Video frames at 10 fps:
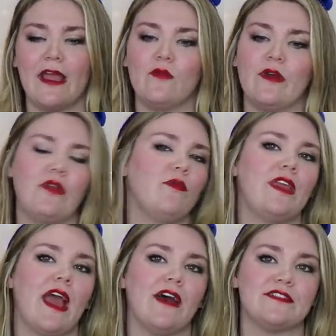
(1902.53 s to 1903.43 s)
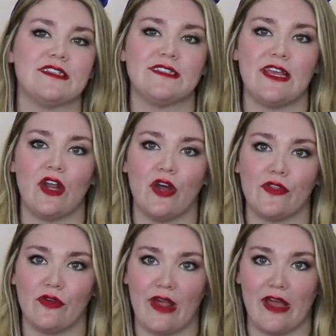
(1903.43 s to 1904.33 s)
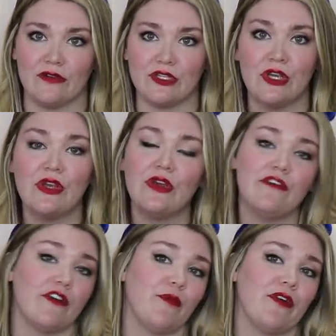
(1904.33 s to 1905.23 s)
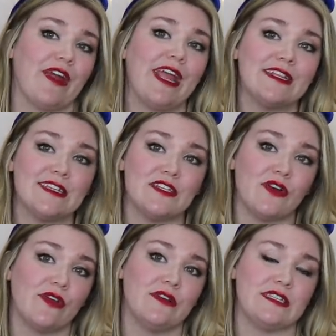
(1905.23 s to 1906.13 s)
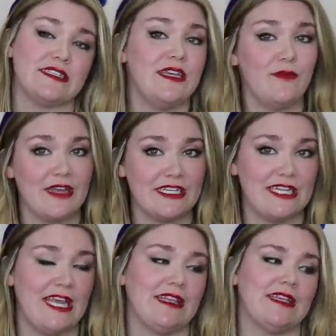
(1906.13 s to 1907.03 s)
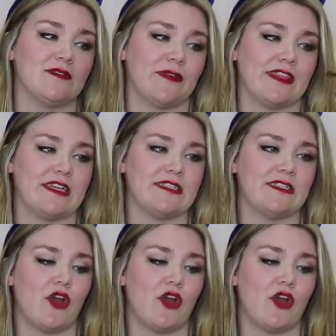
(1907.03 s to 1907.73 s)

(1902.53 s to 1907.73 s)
And when we have to sit on the ground for parades in Tokyo Disney, we can take these with us.